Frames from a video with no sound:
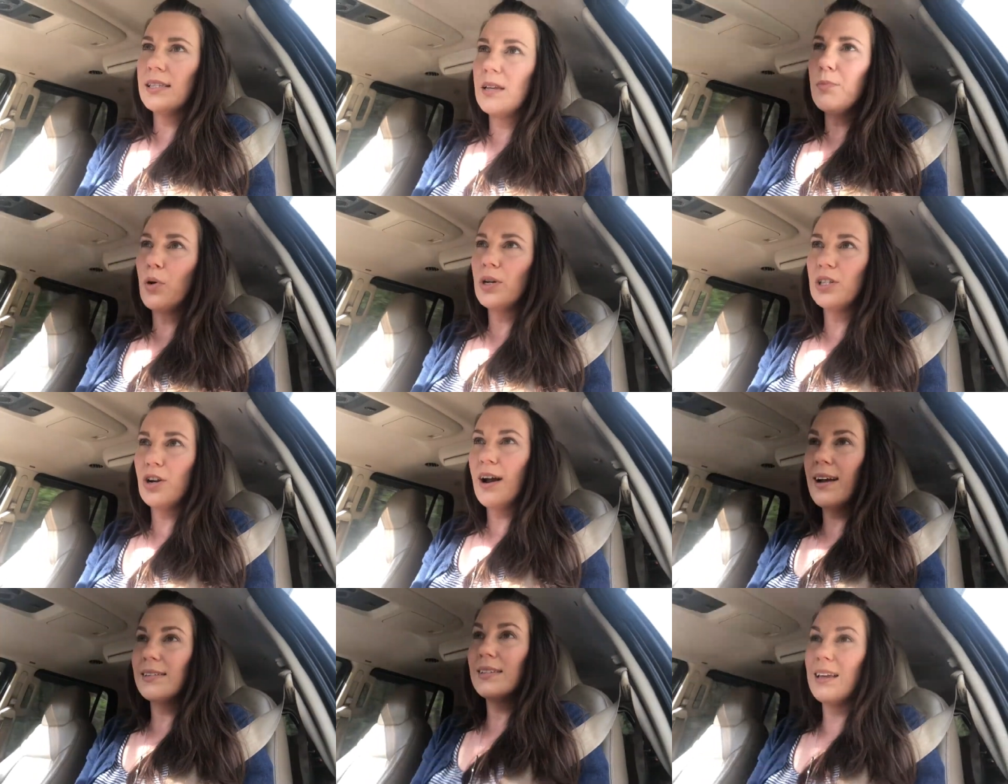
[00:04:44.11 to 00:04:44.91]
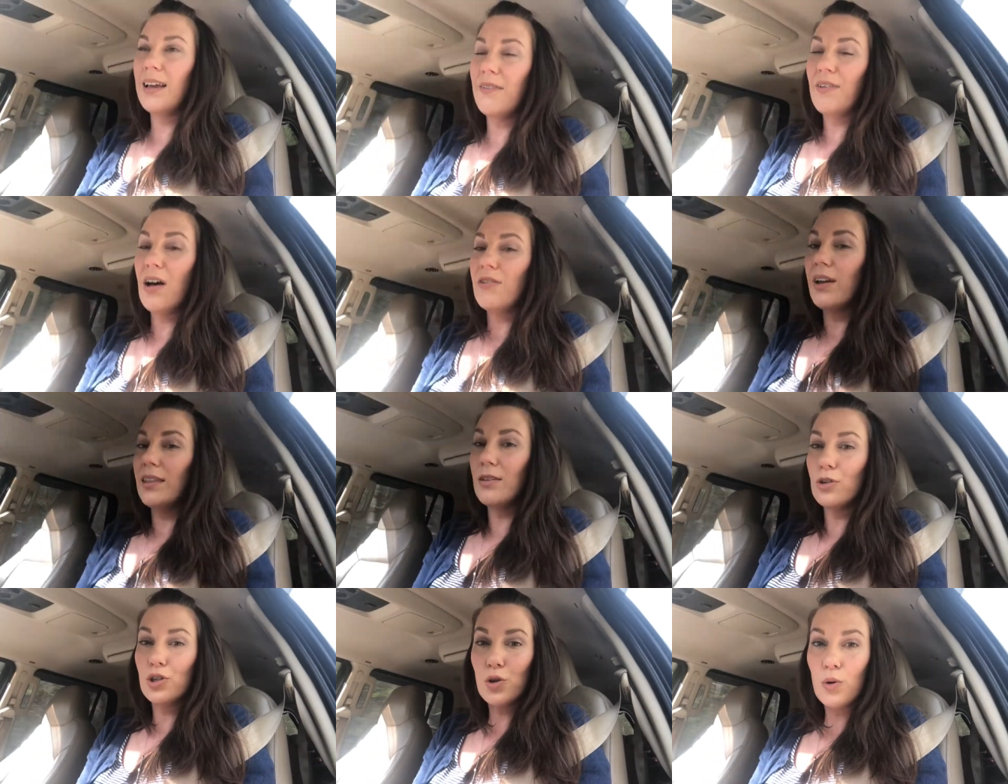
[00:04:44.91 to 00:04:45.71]
and the boys are asking if I'll get
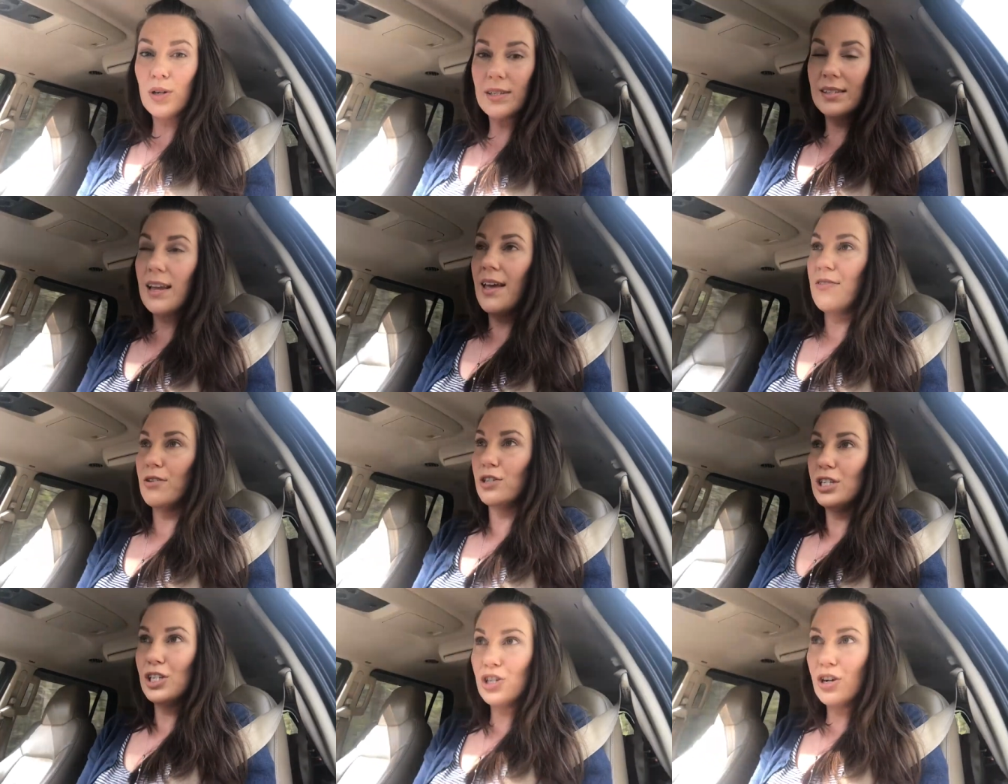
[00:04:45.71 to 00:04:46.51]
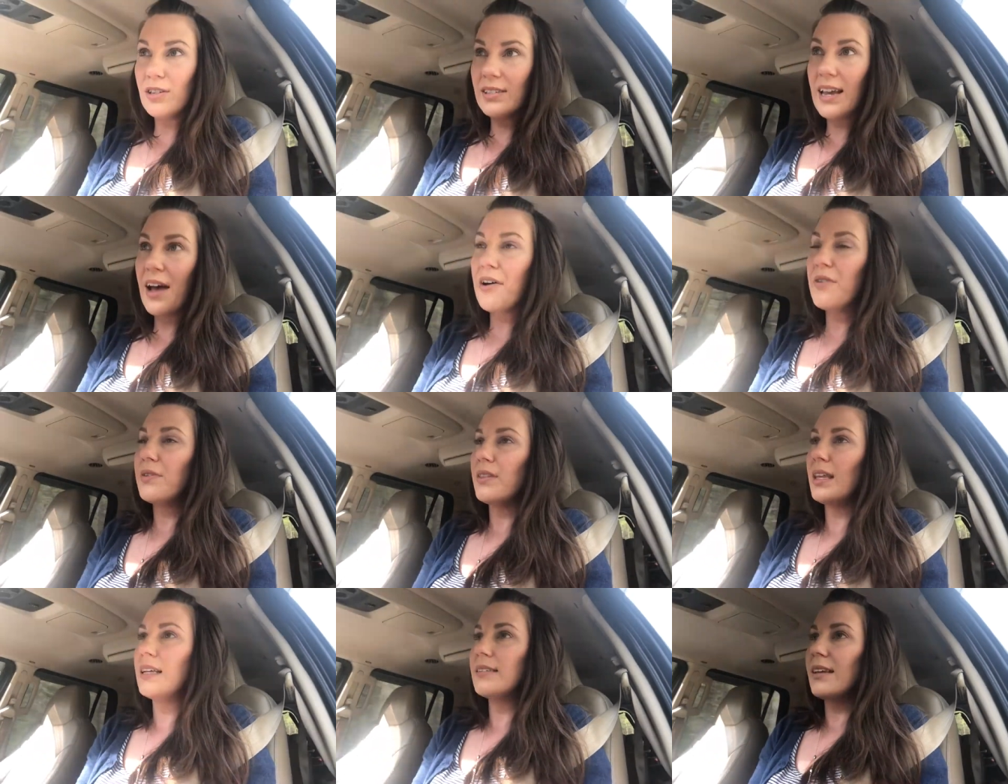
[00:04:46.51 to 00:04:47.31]
their shorts and their t-shirts out
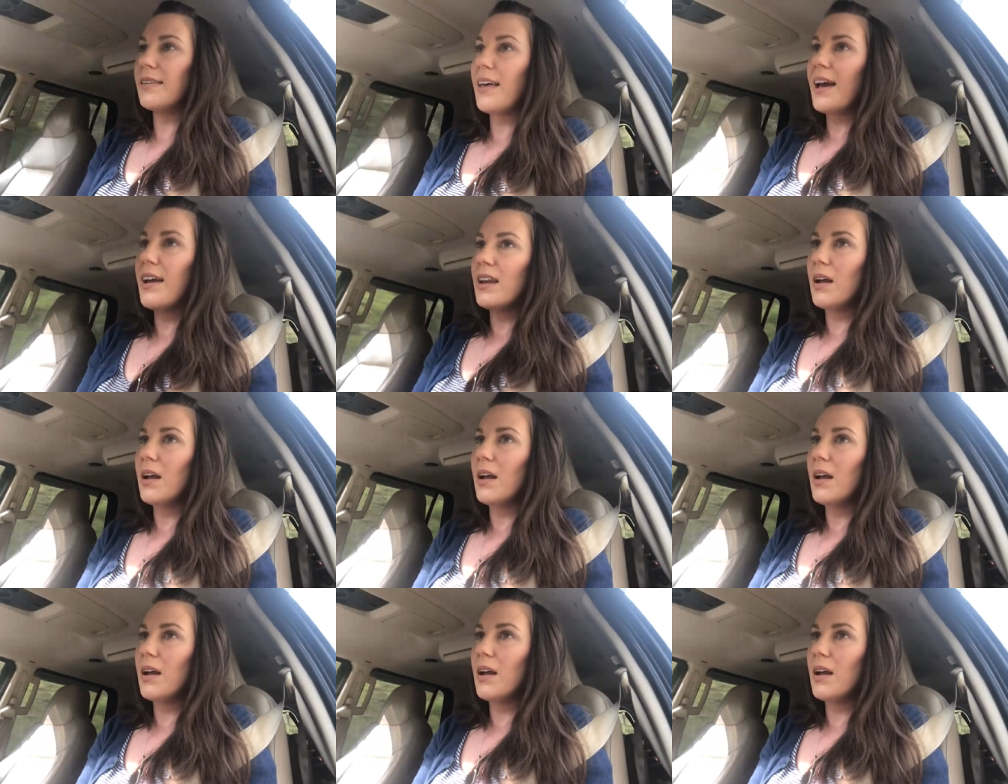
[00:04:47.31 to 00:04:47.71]
and things like that,